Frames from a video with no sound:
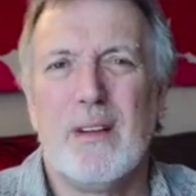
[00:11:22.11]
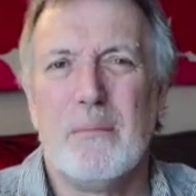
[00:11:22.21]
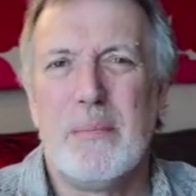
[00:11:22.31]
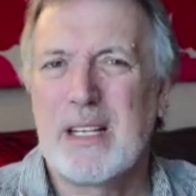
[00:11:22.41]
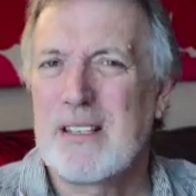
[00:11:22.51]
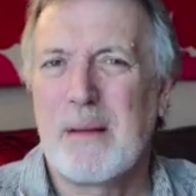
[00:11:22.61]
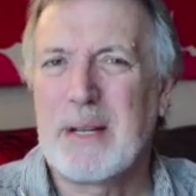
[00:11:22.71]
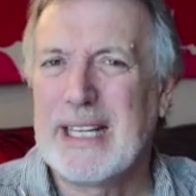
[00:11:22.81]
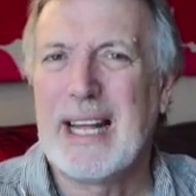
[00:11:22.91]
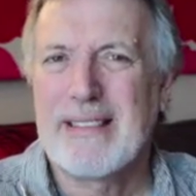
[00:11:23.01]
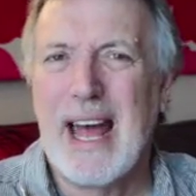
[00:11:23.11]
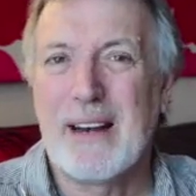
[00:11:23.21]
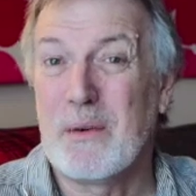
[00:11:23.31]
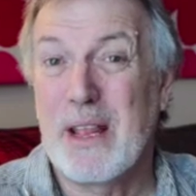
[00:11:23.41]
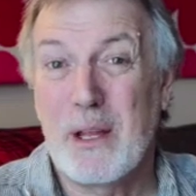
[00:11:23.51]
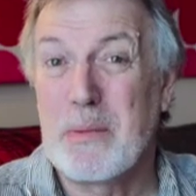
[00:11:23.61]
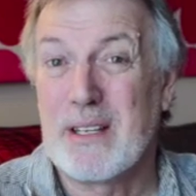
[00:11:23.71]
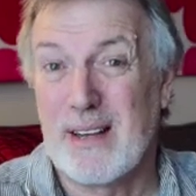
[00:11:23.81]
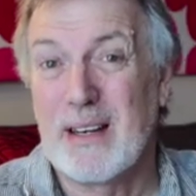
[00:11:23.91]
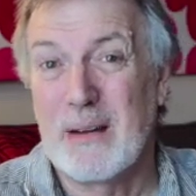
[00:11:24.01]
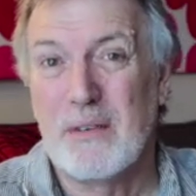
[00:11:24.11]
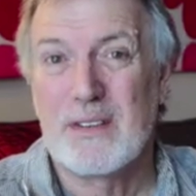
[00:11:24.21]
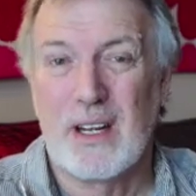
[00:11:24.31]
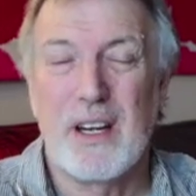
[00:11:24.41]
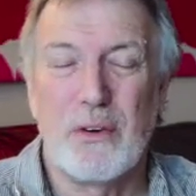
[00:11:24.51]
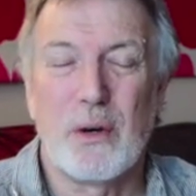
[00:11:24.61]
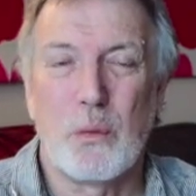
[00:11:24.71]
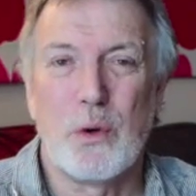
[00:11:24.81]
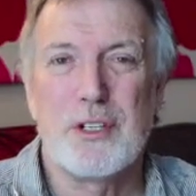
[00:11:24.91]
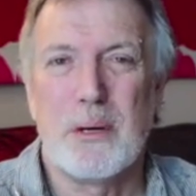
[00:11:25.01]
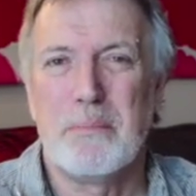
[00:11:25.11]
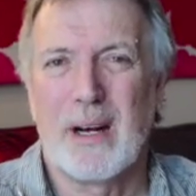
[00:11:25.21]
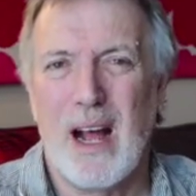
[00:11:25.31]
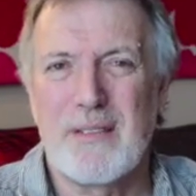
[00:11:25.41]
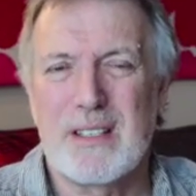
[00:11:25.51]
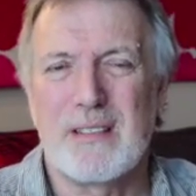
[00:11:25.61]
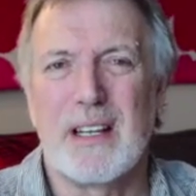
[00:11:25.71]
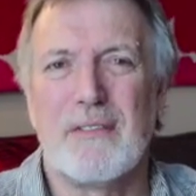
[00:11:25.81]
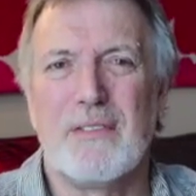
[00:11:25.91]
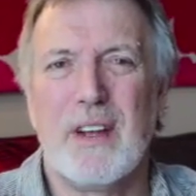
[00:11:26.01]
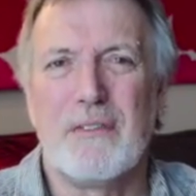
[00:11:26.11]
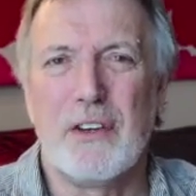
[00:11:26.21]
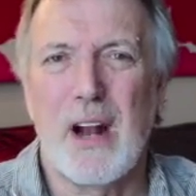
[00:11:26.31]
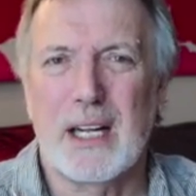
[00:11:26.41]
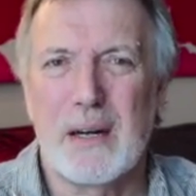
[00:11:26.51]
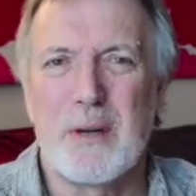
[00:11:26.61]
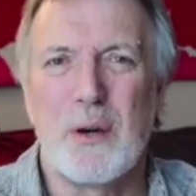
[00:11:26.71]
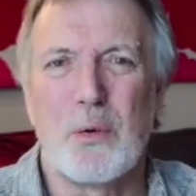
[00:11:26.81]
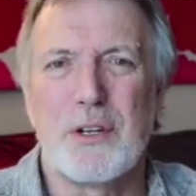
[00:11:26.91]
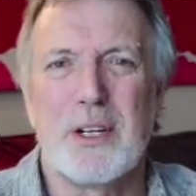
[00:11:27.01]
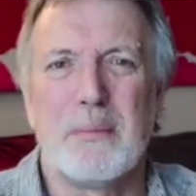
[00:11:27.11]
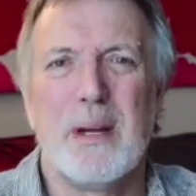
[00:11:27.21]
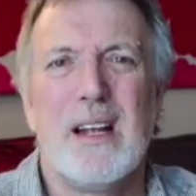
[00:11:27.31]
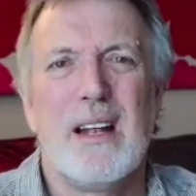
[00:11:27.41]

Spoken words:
Best time to get that, it would either be Sunday during worship, but obviously if you're not coming to worship,